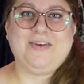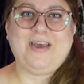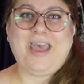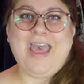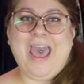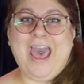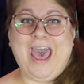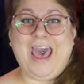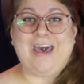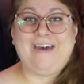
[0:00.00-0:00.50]
I
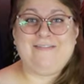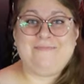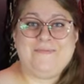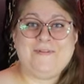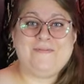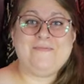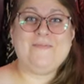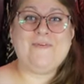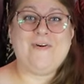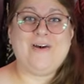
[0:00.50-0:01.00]
have
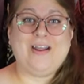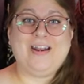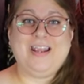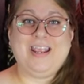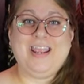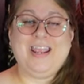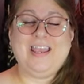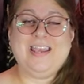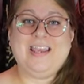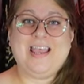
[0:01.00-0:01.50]
been
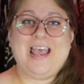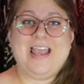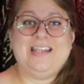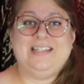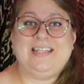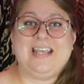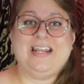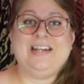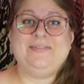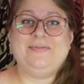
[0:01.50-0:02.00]
wanting a
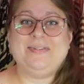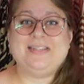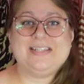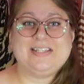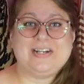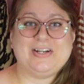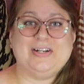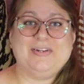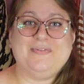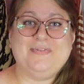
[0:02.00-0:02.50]
denim
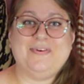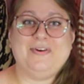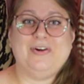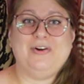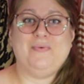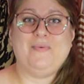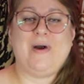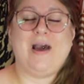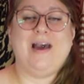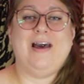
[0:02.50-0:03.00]
skirt for
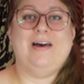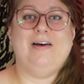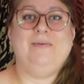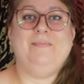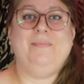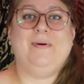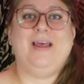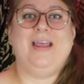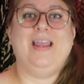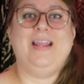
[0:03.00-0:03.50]
a while,
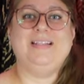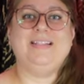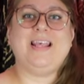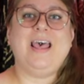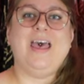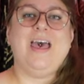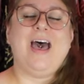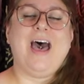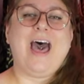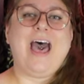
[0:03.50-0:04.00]
but
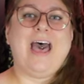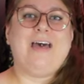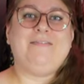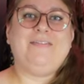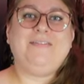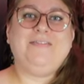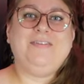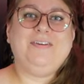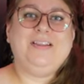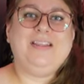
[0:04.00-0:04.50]

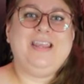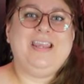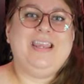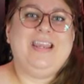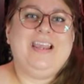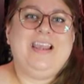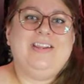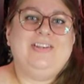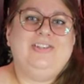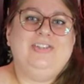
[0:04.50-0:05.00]
haven't
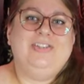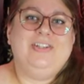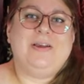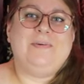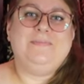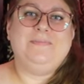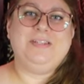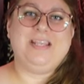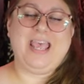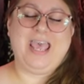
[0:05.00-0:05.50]
really
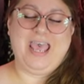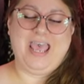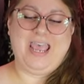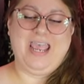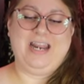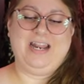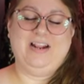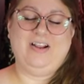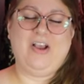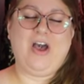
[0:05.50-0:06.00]
jumped
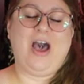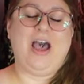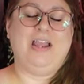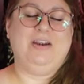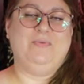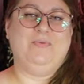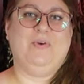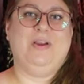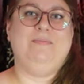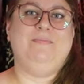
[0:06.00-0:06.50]
ahead and
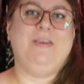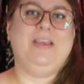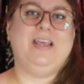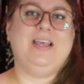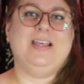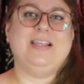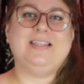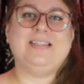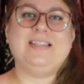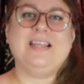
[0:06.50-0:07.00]
gotten one
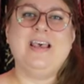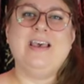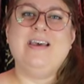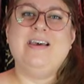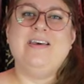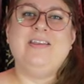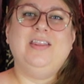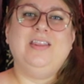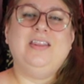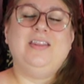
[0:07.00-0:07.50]
because
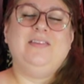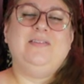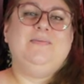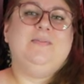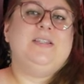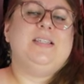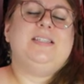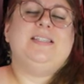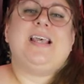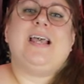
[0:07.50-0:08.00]

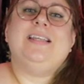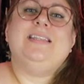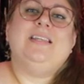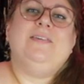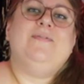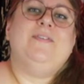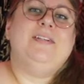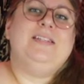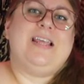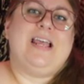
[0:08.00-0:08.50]
the sizing
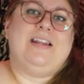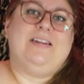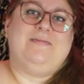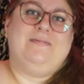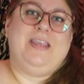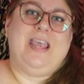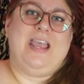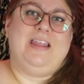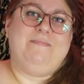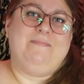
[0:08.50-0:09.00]
for denim
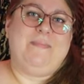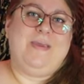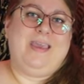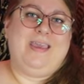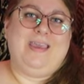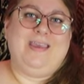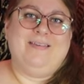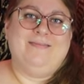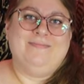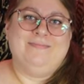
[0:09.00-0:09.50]
can
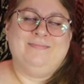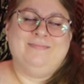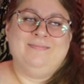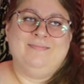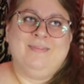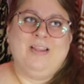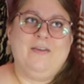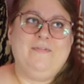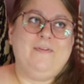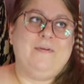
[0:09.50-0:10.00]
be
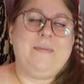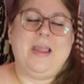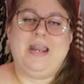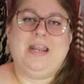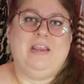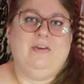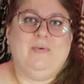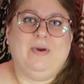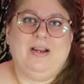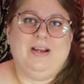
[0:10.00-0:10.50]
from
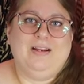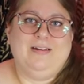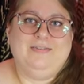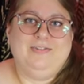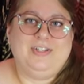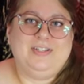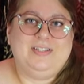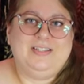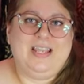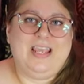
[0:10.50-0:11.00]
anywhere,
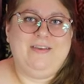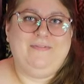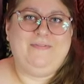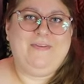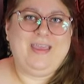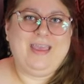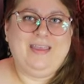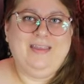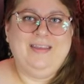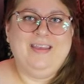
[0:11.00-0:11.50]
just iffy.